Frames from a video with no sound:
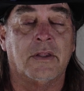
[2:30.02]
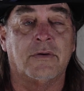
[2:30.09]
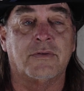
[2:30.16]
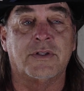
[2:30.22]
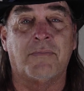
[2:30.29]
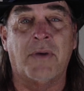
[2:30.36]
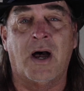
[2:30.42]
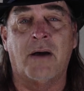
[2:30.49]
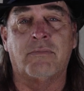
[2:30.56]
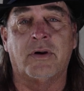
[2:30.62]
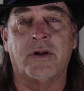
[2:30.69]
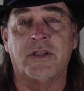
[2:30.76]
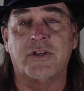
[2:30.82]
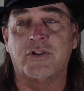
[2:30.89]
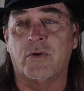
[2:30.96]
There was the Bob
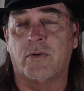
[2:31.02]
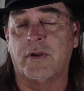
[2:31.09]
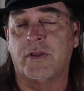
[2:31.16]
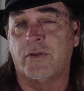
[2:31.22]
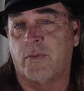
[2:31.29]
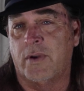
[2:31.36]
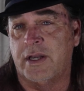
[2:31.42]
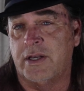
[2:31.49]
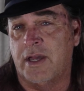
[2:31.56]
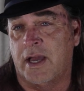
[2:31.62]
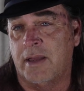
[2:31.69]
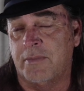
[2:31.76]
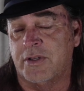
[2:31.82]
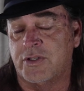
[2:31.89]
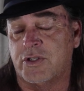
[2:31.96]
Brady story and the Ray
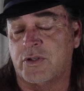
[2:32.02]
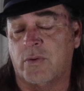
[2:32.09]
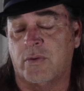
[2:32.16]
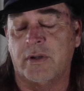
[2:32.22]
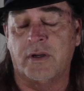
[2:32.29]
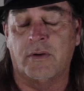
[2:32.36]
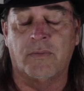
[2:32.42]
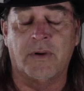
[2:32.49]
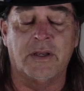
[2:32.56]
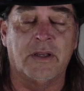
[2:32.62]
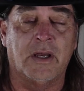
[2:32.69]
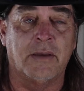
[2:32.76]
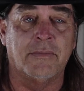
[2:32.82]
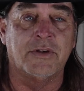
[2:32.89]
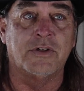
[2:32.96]
Diamond story. Now, Ray
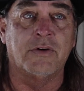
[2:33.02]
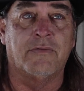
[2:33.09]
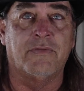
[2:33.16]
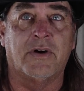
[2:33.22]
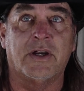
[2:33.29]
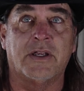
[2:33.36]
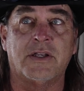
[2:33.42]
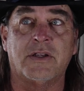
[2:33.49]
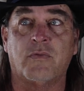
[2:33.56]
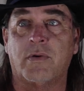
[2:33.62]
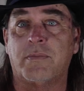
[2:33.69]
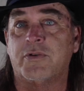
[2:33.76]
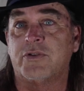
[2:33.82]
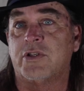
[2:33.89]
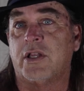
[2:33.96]
Diamond, you'll find in
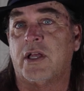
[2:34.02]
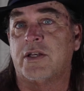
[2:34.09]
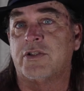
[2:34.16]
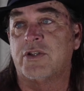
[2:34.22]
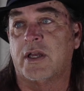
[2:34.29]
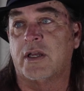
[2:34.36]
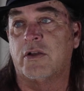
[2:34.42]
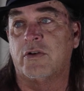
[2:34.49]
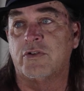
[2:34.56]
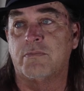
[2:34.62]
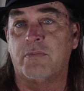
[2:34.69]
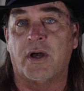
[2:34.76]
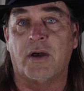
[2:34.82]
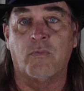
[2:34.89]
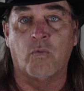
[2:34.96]
Ripples of Lost Echoes,
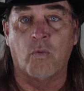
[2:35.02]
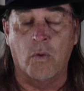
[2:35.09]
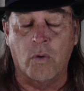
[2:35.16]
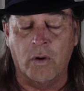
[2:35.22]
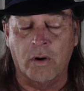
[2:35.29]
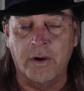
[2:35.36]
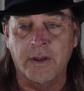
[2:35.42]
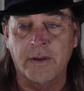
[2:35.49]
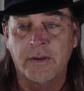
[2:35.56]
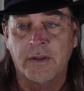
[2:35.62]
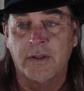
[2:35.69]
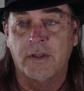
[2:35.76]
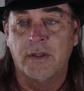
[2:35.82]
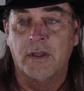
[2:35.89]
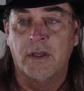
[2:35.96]
Bob Ward,
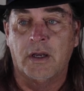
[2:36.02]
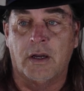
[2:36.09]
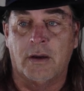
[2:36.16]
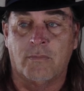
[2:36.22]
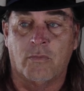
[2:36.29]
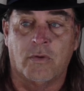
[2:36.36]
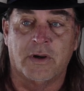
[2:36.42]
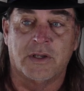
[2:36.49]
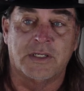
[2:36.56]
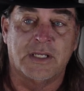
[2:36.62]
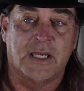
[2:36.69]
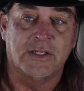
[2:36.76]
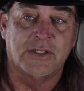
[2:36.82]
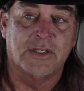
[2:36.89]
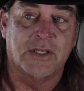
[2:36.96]
Ward
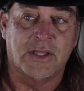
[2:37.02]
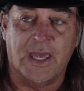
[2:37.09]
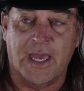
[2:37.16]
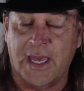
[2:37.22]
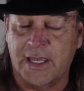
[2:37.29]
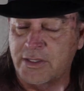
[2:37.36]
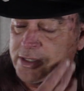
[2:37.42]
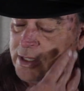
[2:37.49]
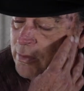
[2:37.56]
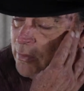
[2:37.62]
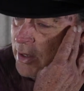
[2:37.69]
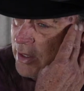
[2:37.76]
attests to that, said